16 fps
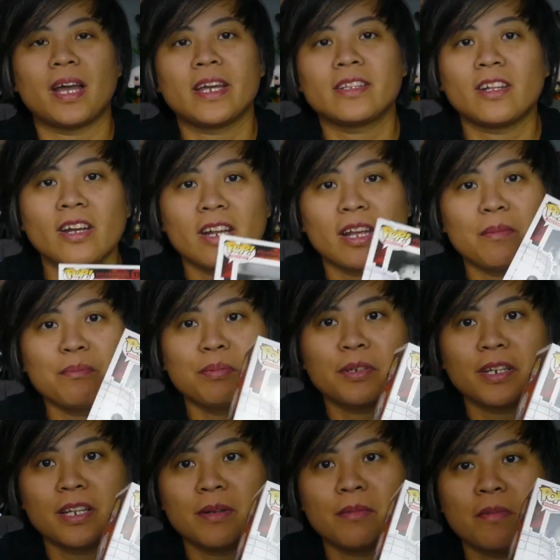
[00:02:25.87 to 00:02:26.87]
I thought I'd
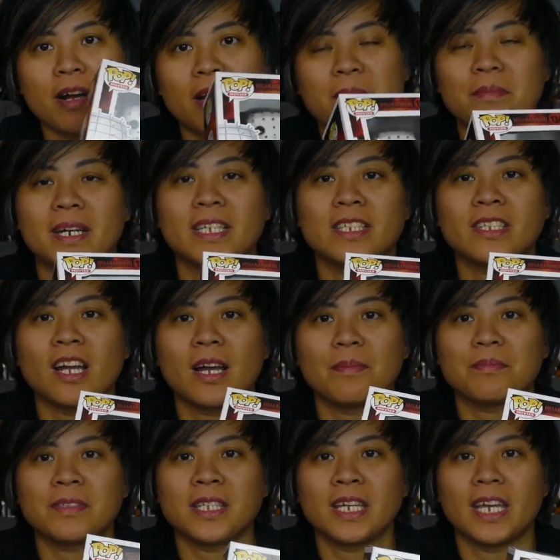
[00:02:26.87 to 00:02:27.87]
put him on my
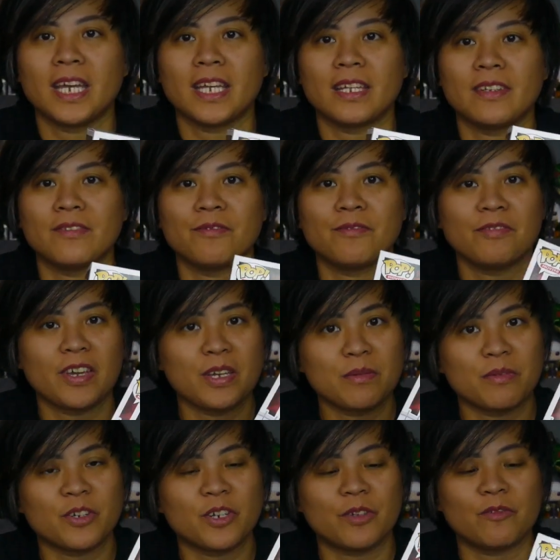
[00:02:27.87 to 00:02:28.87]
top 10
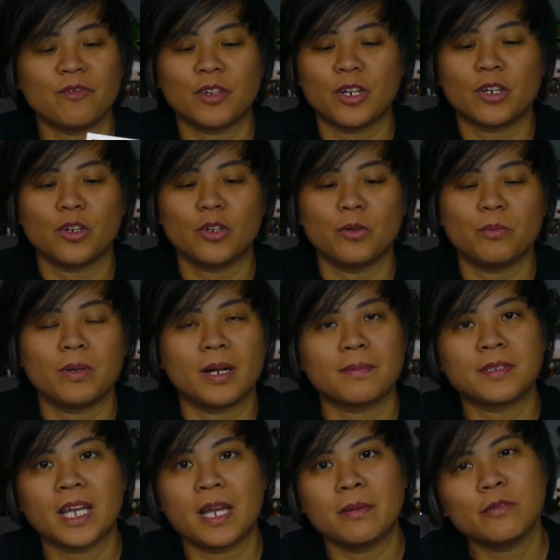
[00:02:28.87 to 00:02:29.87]
favorite Funko
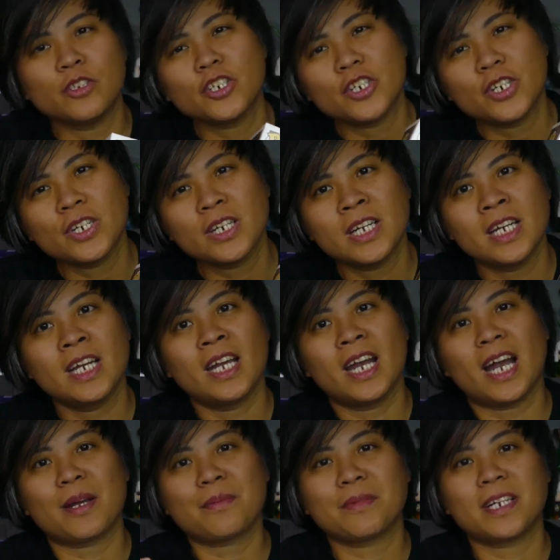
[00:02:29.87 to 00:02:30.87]
Pops. I'm sure
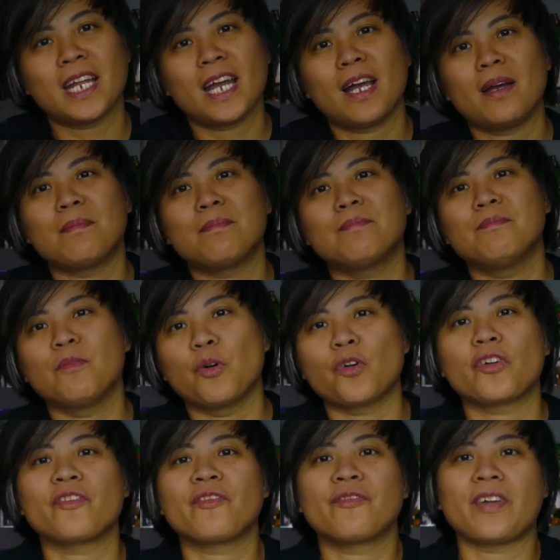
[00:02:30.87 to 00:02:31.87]
I'm going to have
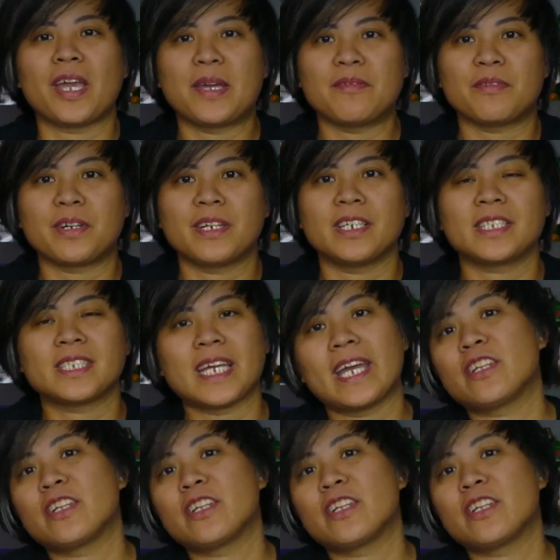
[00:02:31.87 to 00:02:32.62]
more favorites.